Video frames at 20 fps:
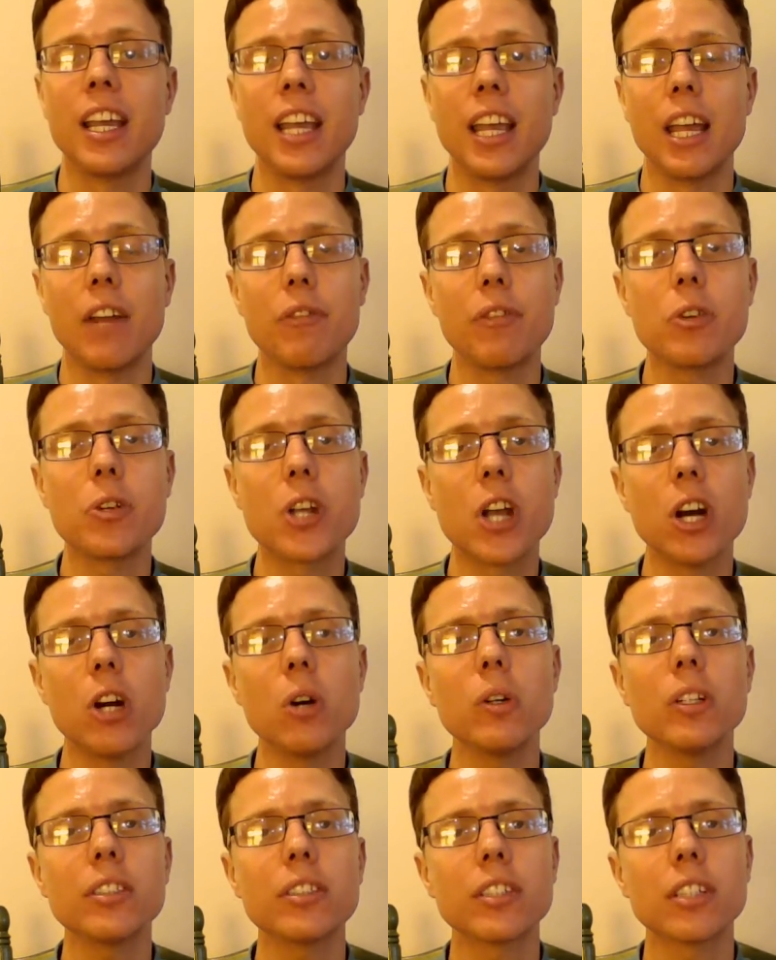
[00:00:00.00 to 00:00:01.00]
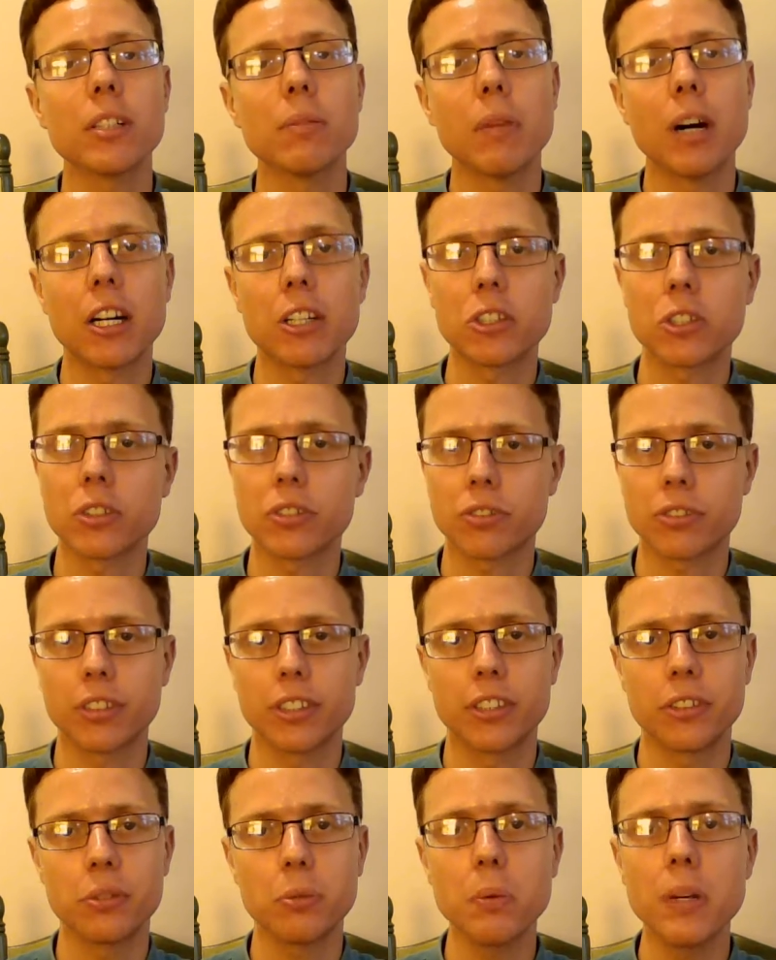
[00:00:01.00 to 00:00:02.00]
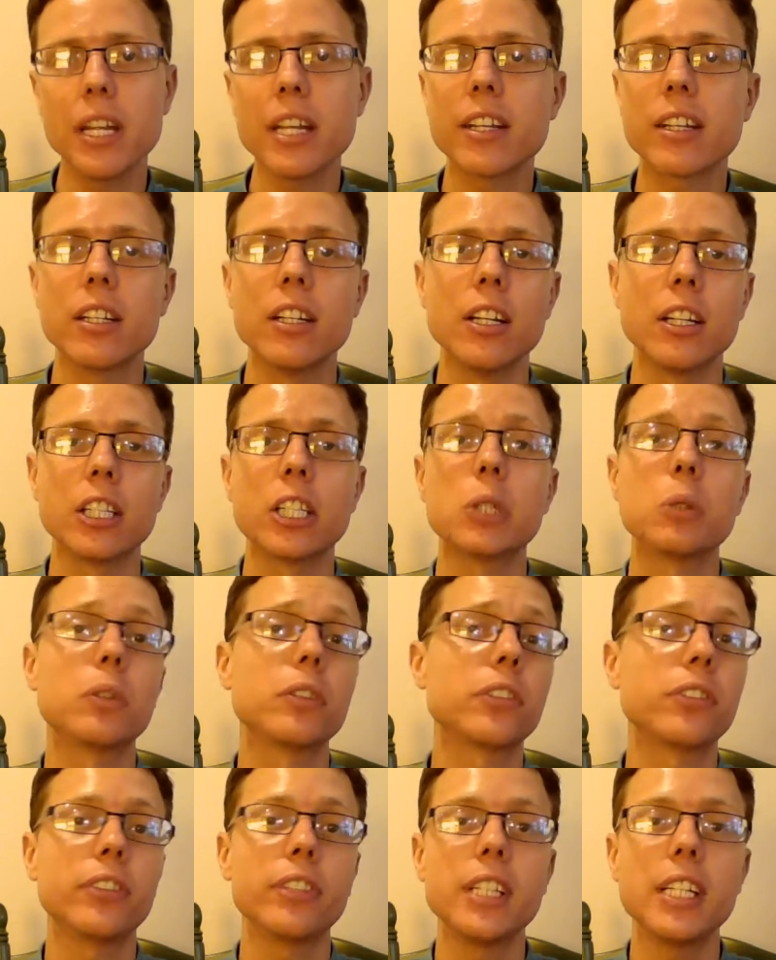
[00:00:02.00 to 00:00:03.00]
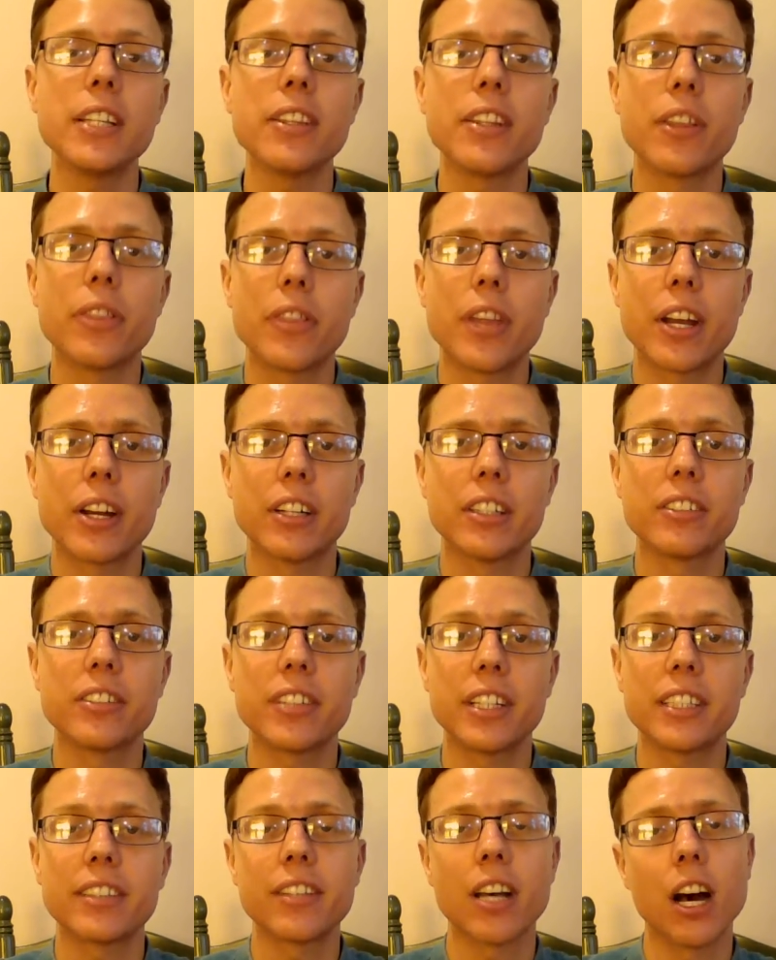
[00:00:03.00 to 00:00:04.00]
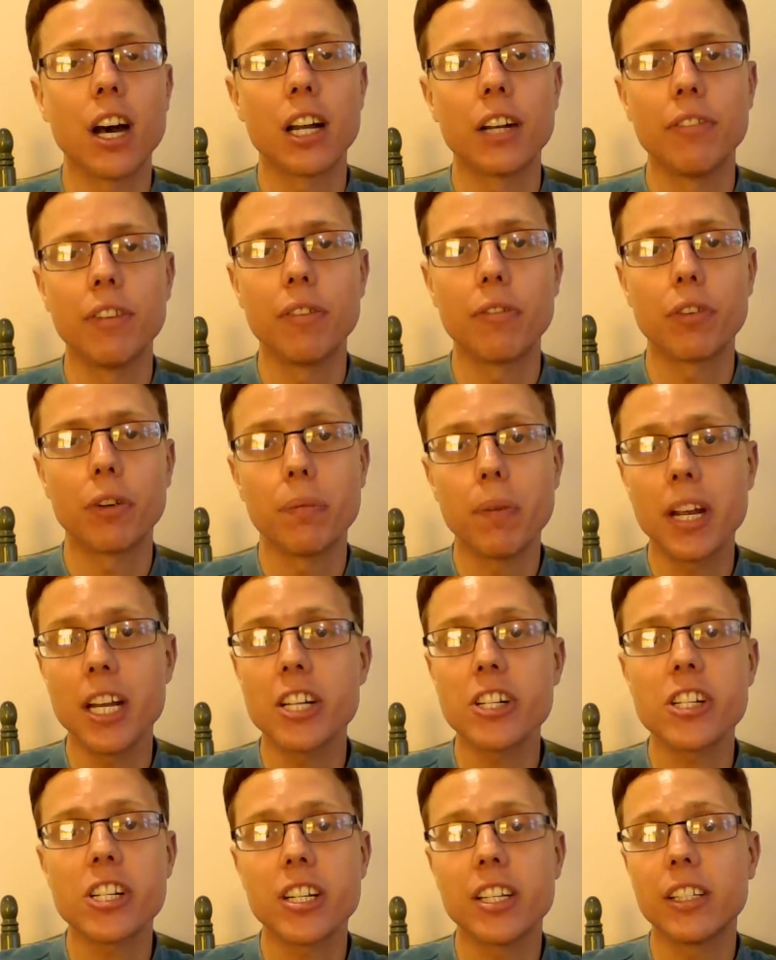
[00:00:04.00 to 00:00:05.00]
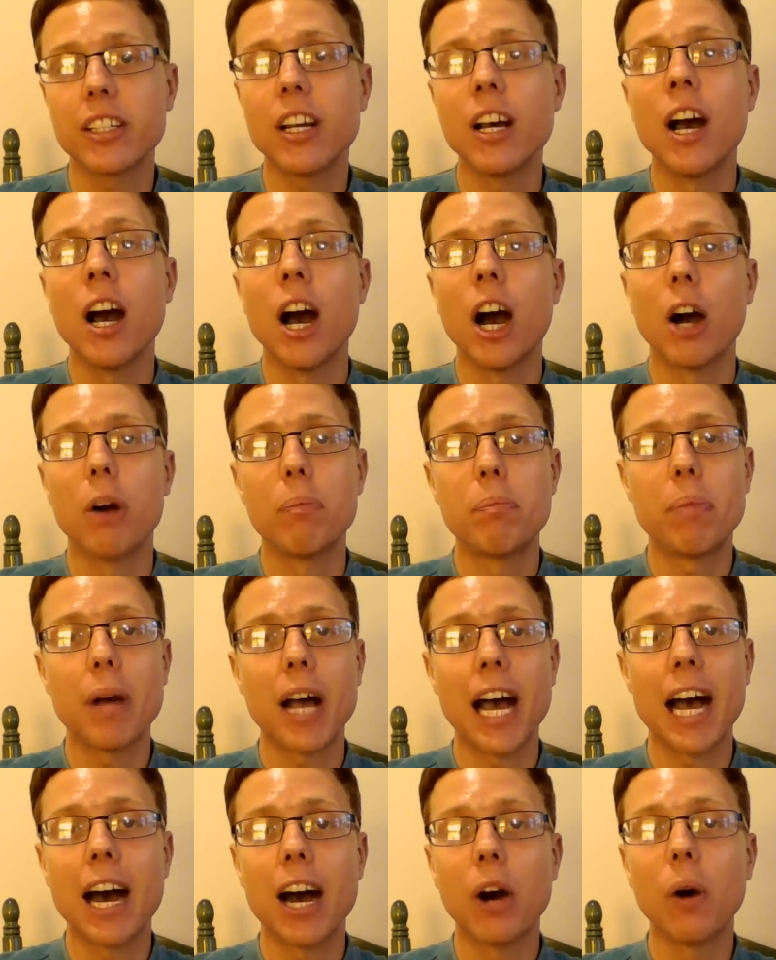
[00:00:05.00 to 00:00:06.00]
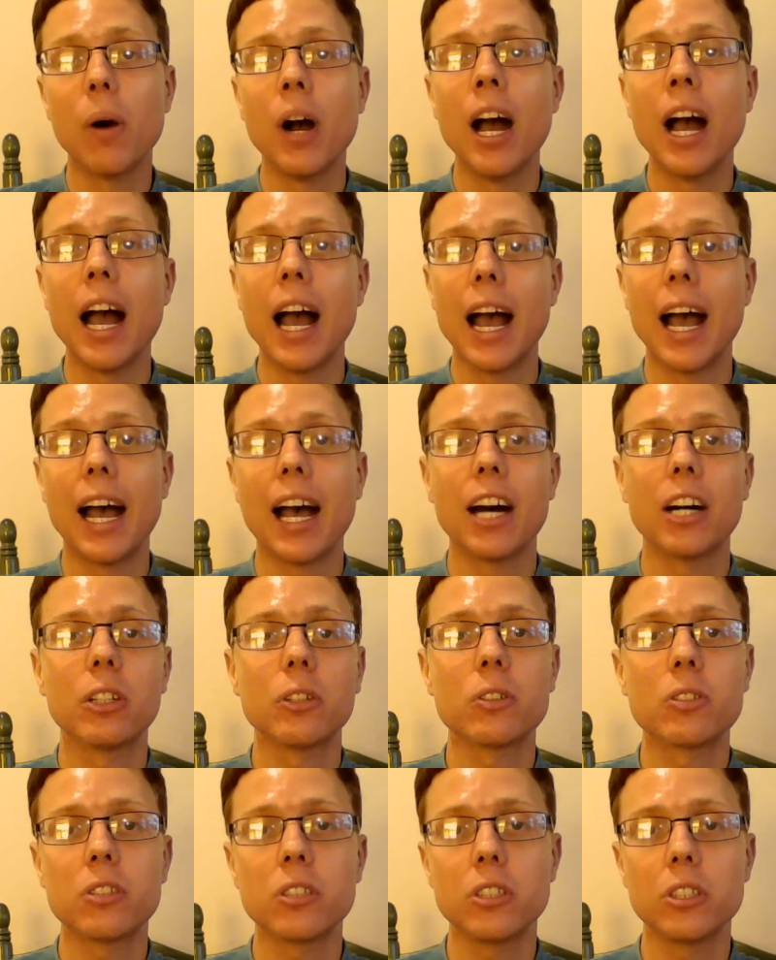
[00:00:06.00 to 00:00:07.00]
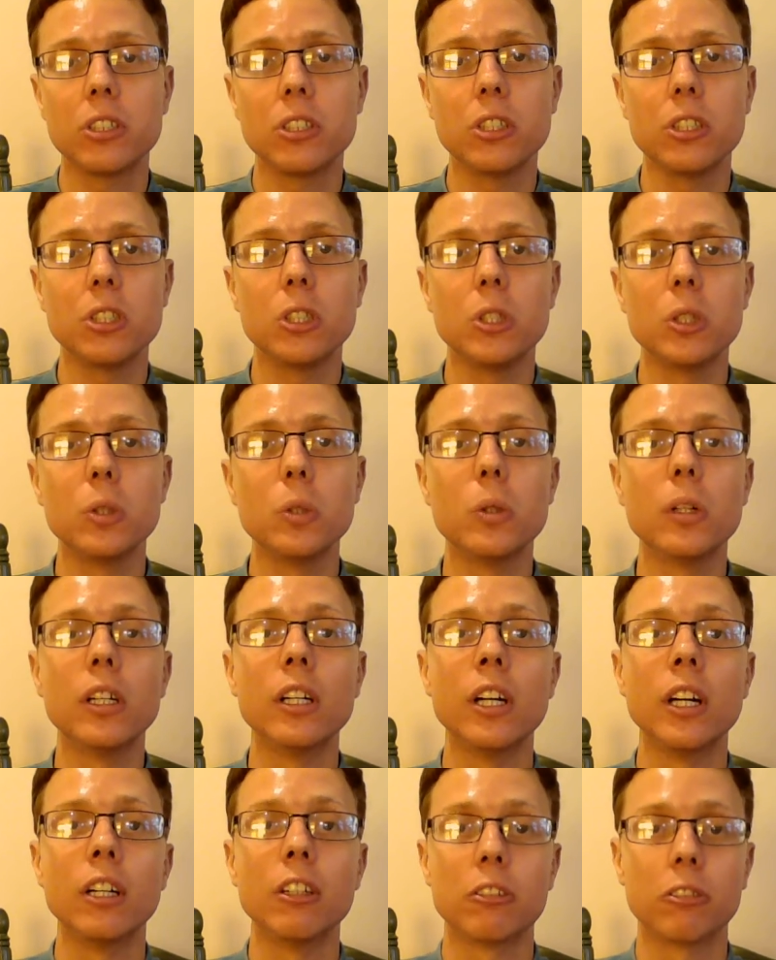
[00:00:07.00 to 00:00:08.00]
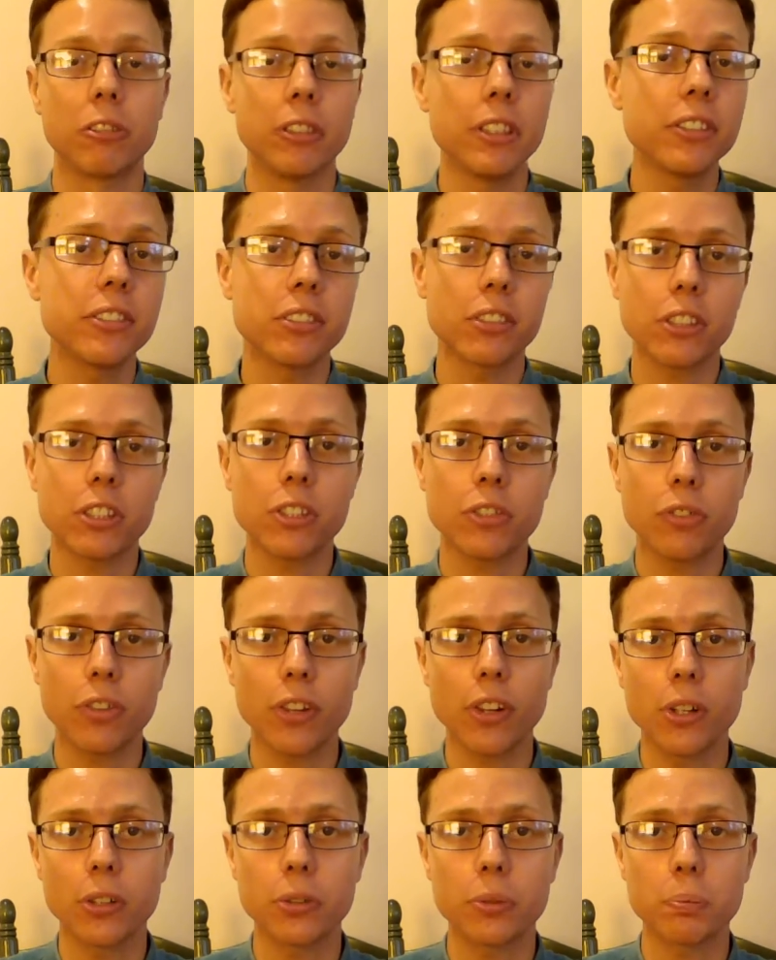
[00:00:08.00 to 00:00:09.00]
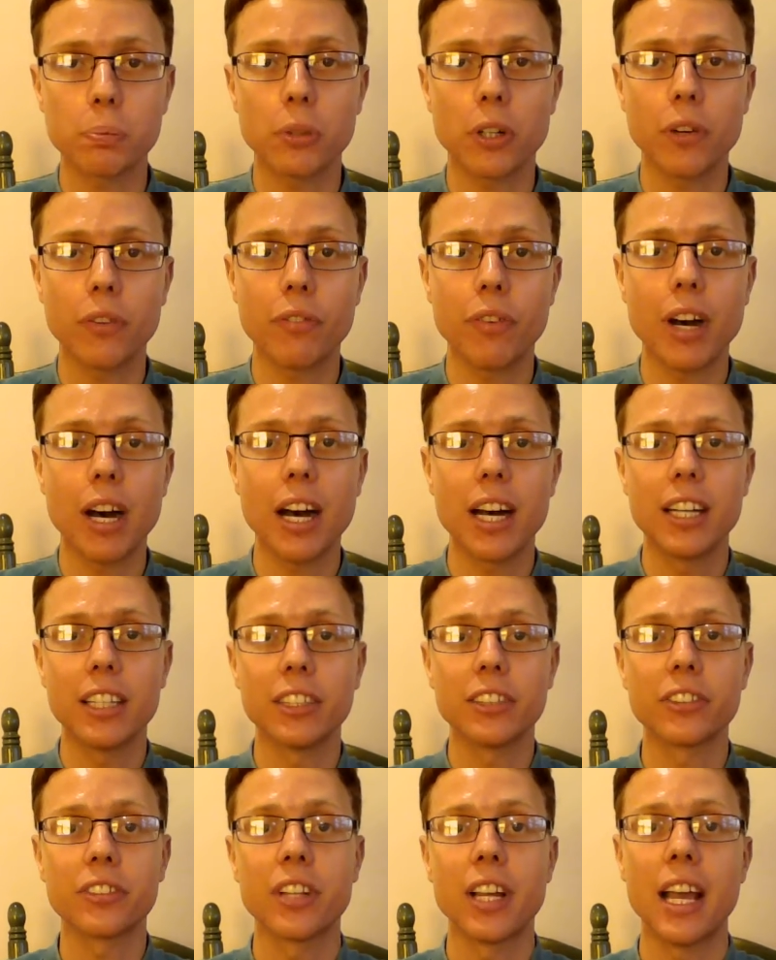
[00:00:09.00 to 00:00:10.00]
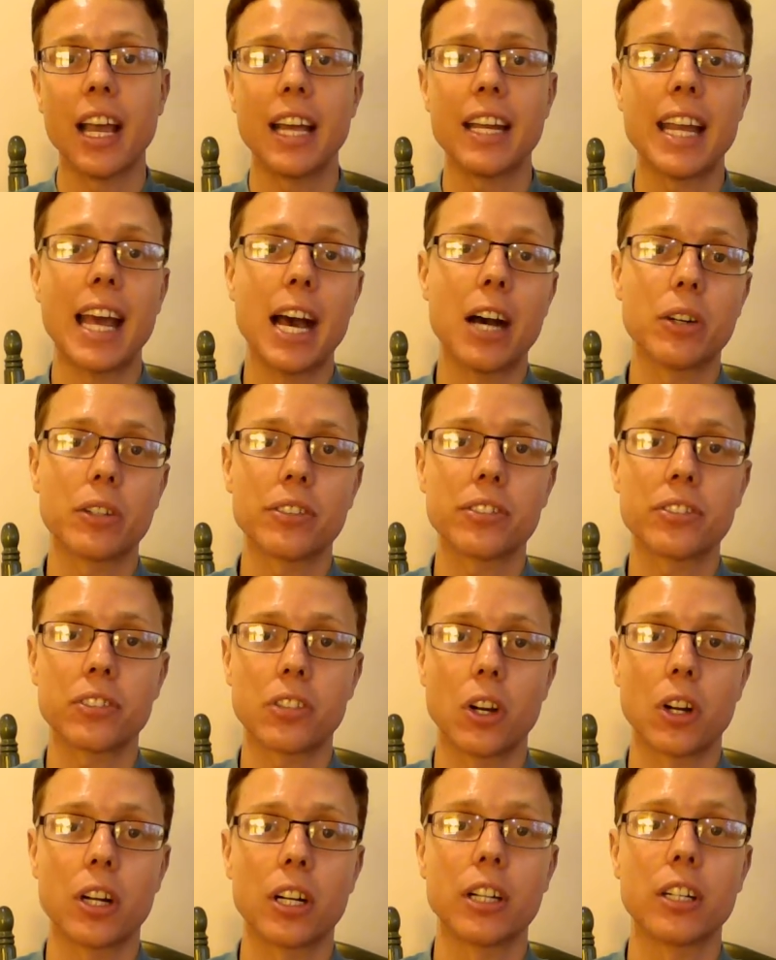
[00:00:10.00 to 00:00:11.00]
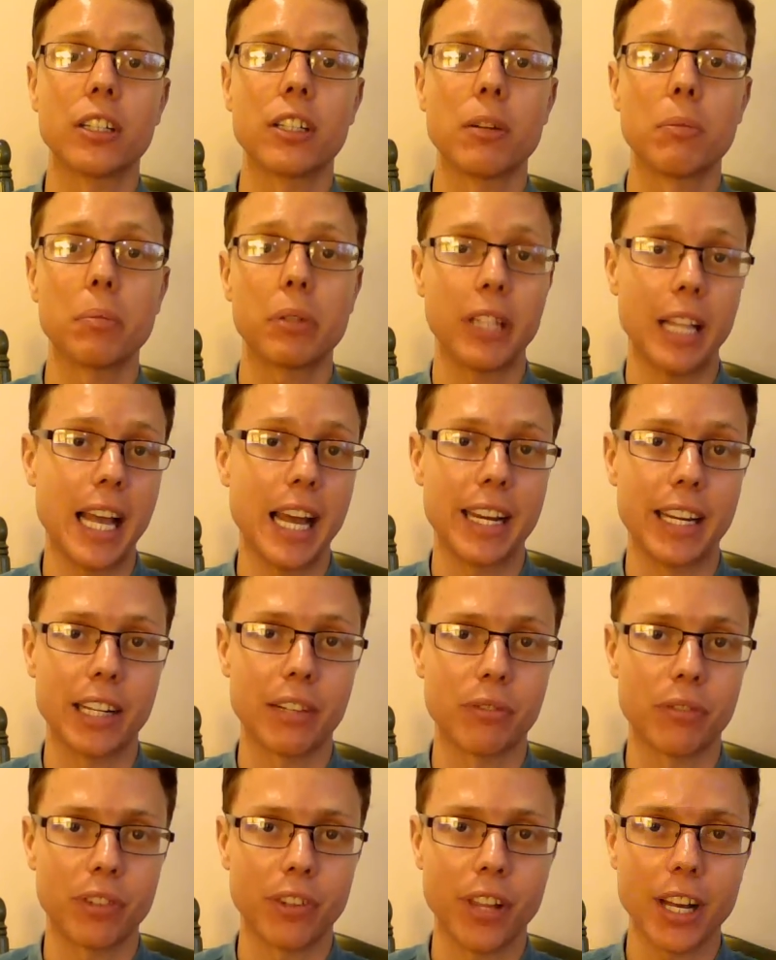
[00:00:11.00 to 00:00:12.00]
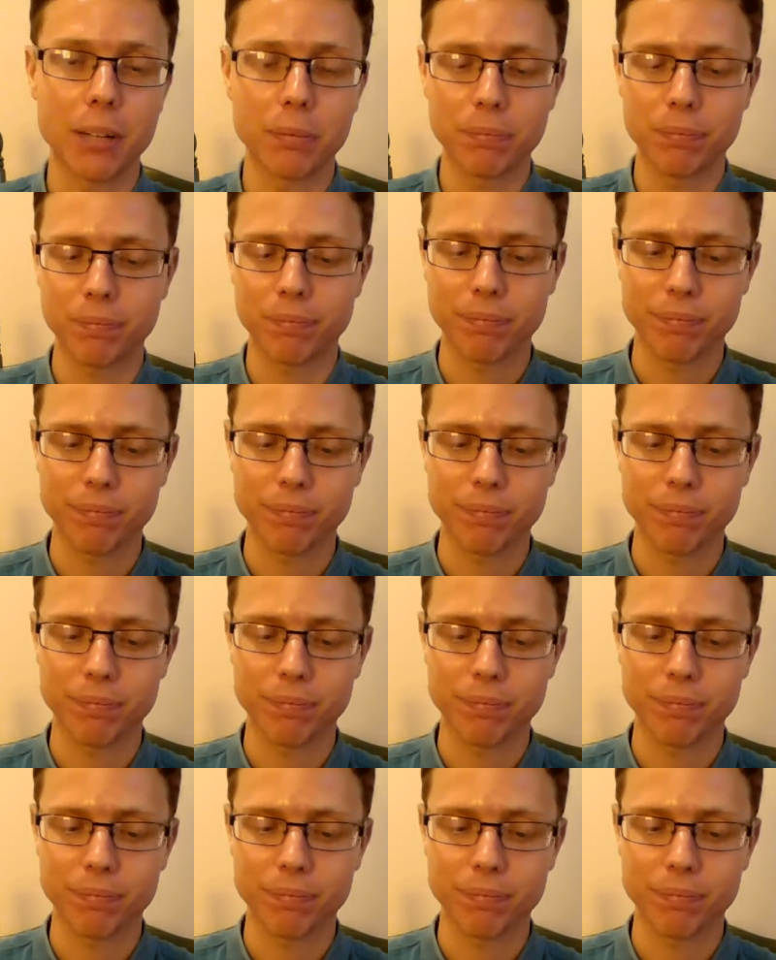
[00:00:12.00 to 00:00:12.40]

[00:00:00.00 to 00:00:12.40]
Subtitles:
If you go into the modules for this week, you will see that there is a ton of information about how to research for those profiles and how to start planning for them.